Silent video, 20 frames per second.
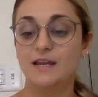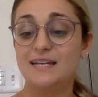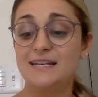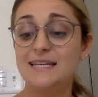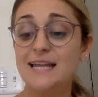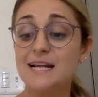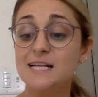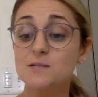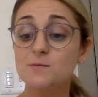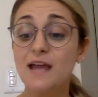
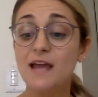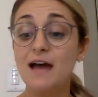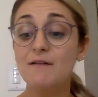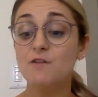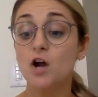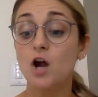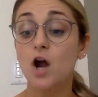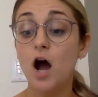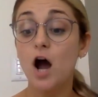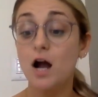Next, we have
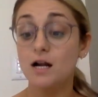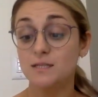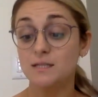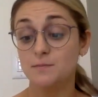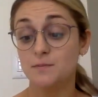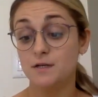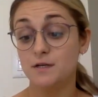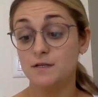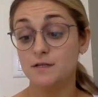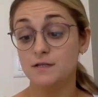our
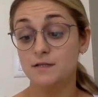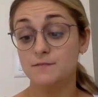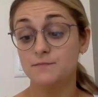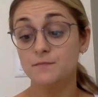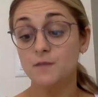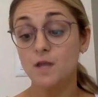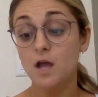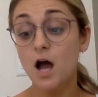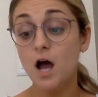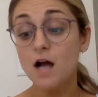octopus.
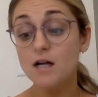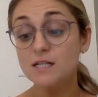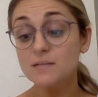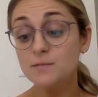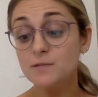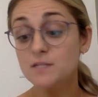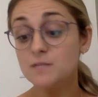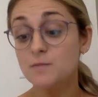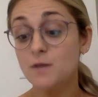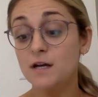
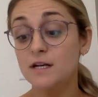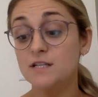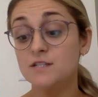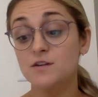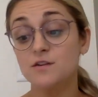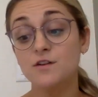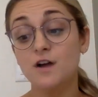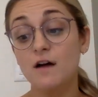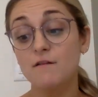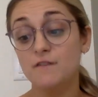Octopus bodies
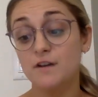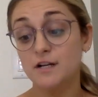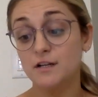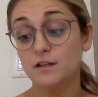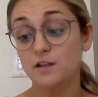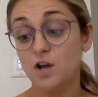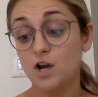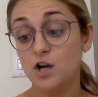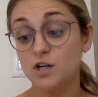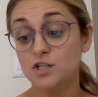are not very
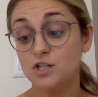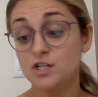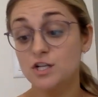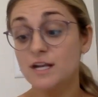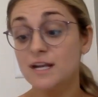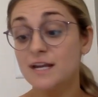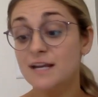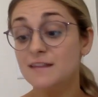large.